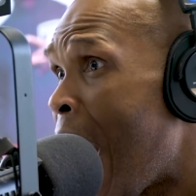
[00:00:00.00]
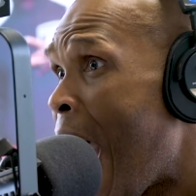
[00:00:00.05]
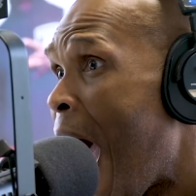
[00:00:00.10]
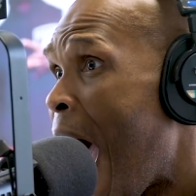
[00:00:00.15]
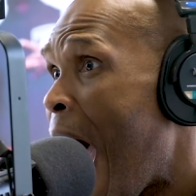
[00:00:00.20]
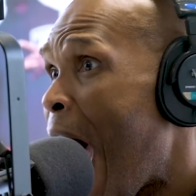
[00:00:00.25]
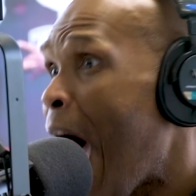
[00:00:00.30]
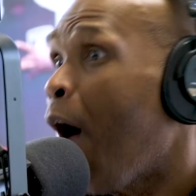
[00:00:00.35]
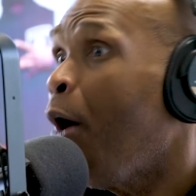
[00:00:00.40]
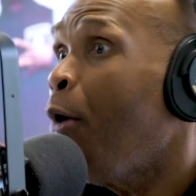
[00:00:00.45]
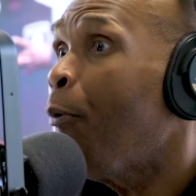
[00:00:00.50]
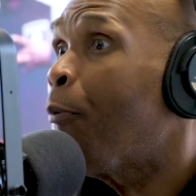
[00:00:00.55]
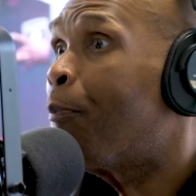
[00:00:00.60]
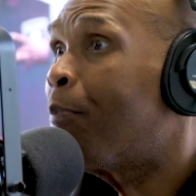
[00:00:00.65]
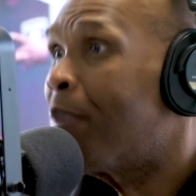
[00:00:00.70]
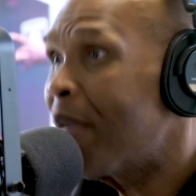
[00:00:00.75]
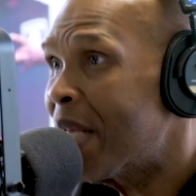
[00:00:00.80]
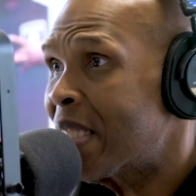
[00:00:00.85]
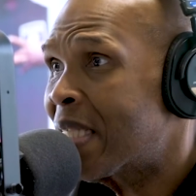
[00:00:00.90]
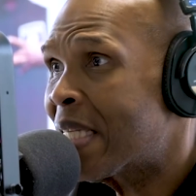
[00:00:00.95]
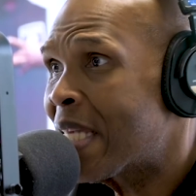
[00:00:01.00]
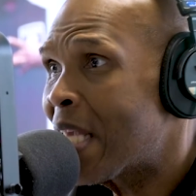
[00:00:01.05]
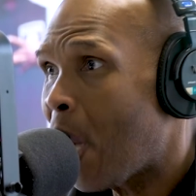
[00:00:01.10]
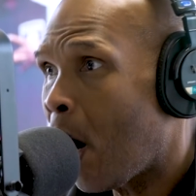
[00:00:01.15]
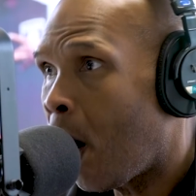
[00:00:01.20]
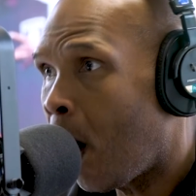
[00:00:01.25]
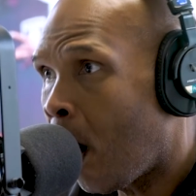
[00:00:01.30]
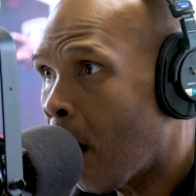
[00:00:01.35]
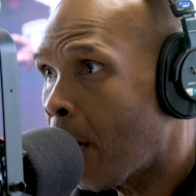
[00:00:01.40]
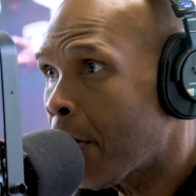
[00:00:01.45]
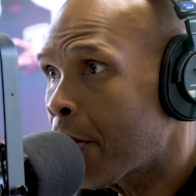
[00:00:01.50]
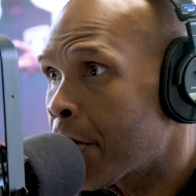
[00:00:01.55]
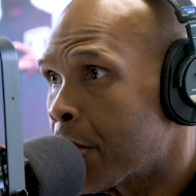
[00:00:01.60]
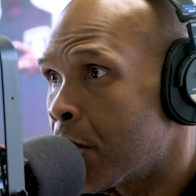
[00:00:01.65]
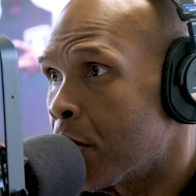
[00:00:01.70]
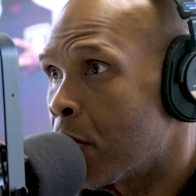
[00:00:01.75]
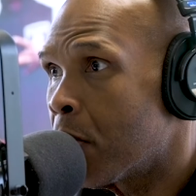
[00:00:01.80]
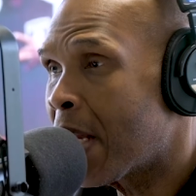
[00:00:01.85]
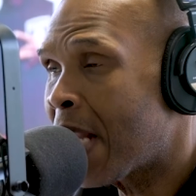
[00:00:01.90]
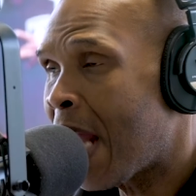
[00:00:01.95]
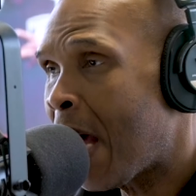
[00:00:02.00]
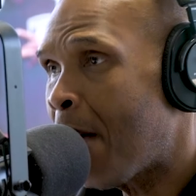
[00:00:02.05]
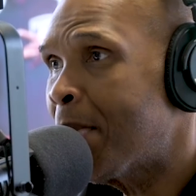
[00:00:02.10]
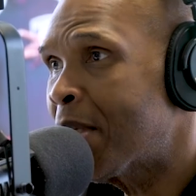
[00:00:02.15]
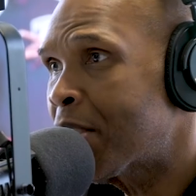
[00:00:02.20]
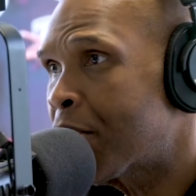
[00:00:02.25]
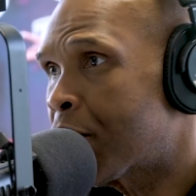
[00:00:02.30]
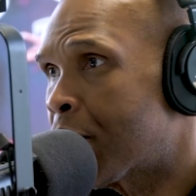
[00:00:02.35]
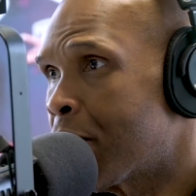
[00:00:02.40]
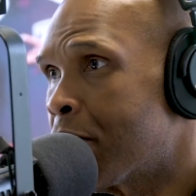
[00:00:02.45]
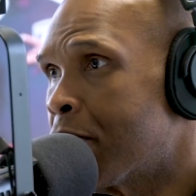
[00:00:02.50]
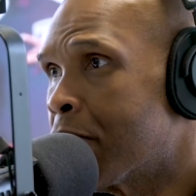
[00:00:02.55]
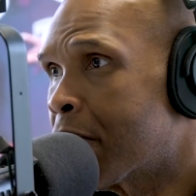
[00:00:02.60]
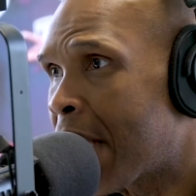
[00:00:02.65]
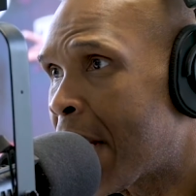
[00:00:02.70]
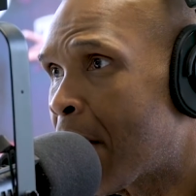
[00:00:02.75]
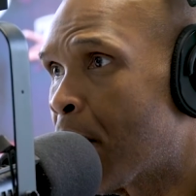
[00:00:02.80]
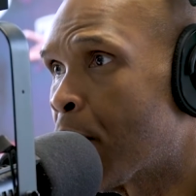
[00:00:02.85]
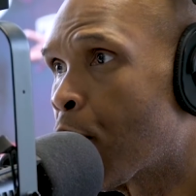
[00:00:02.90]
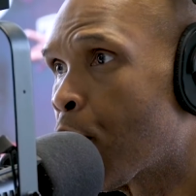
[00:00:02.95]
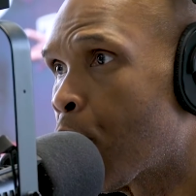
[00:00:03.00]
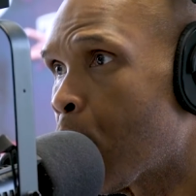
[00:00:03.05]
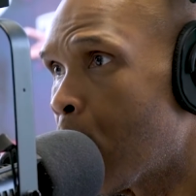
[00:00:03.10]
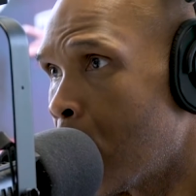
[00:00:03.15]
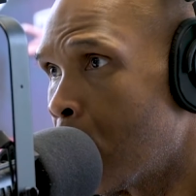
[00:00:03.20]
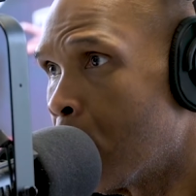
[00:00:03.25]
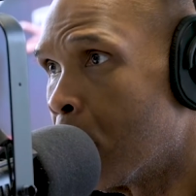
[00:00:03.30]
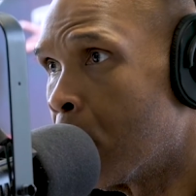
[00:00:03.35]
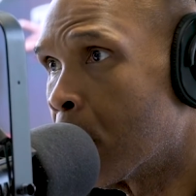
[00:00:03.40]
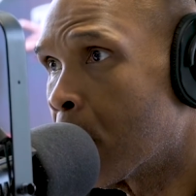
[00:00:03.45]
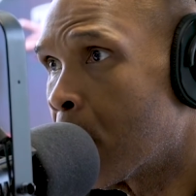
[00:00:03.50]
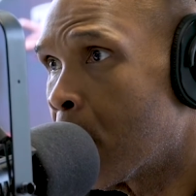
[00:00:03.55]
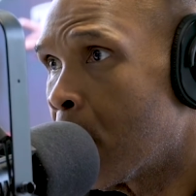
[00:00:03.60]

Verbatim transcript: How busy are you, and how much do you stay on the road?